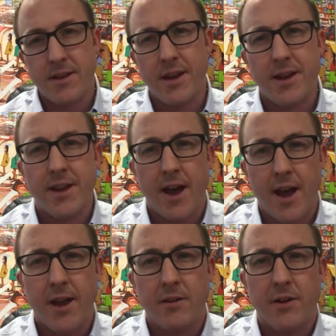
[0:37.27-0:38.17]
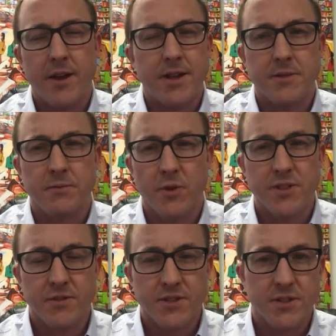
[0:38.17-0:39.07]
EDI, as
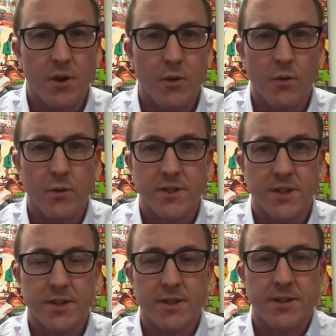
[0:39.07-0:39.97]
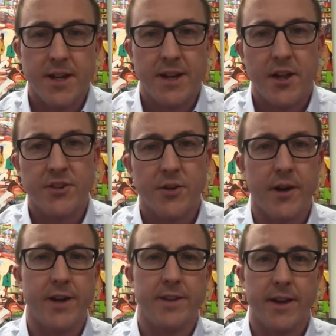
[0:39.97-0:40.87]
most of us know, was a technology
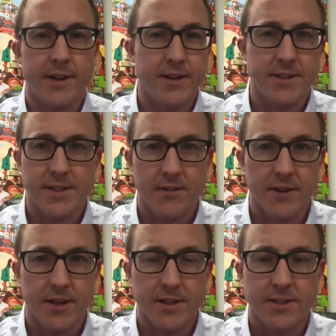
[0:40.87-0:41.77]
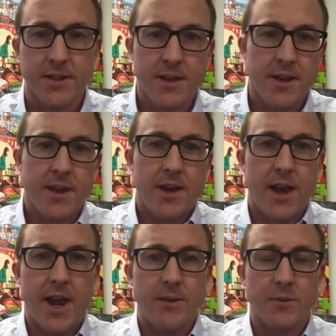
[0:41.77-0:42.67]
created in the 1970s
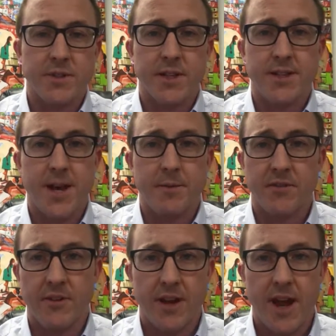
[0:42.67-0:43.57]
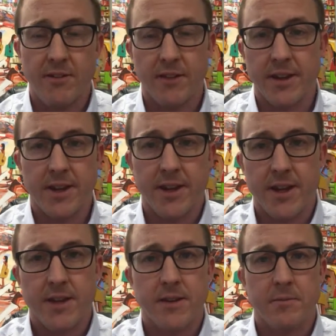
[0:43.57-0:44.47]
and was adopted very heavily
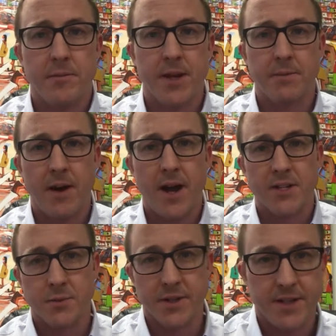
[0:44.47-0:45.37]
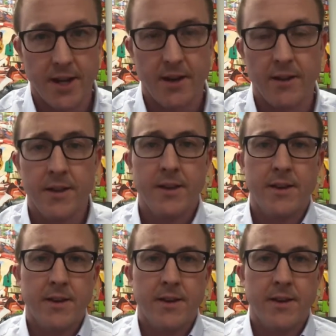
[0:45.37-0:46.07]
in big box retail,